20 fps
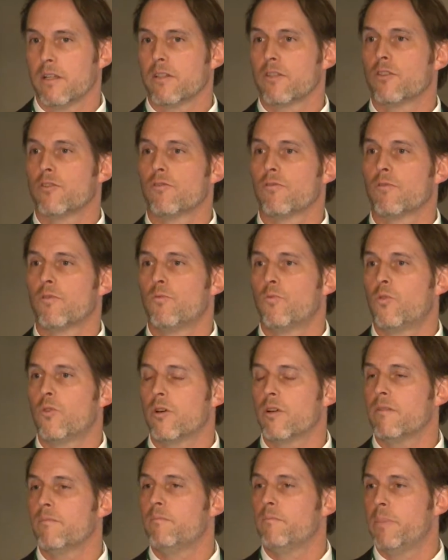to
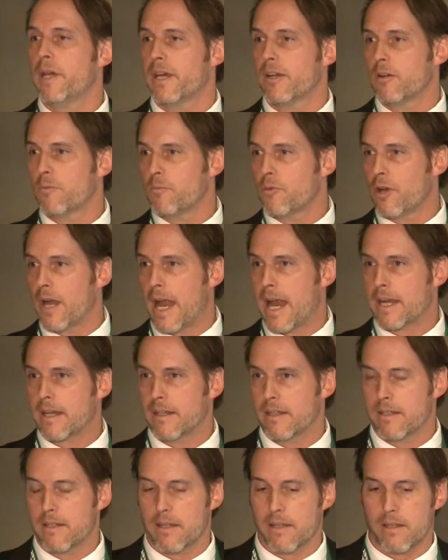reward better
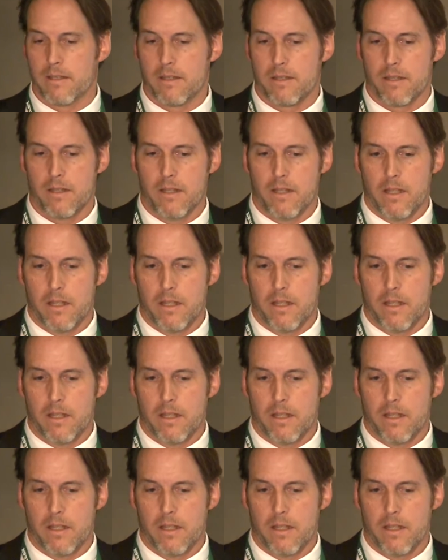practices.